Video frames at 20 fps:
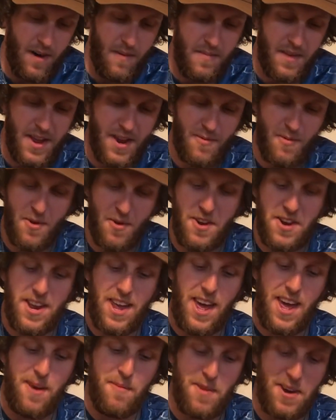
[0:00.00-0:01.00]
These ones
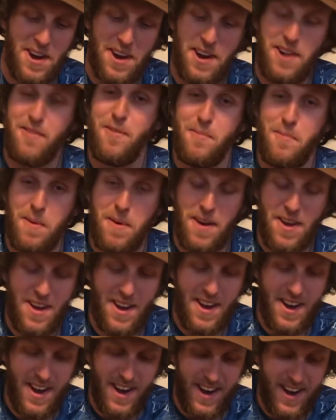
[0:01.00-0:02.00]
came in a
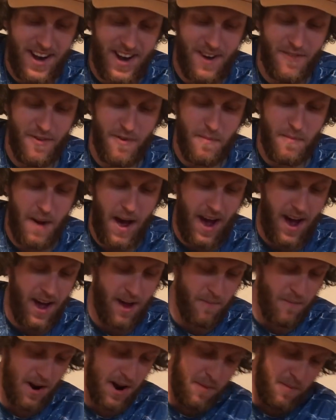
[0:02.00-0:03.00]
different
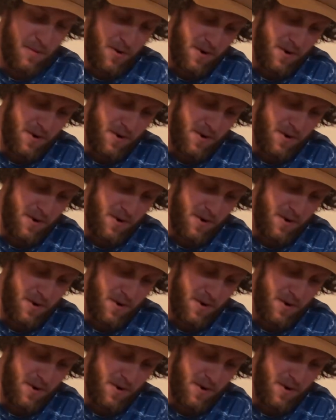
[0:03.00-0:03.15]
bag, but I put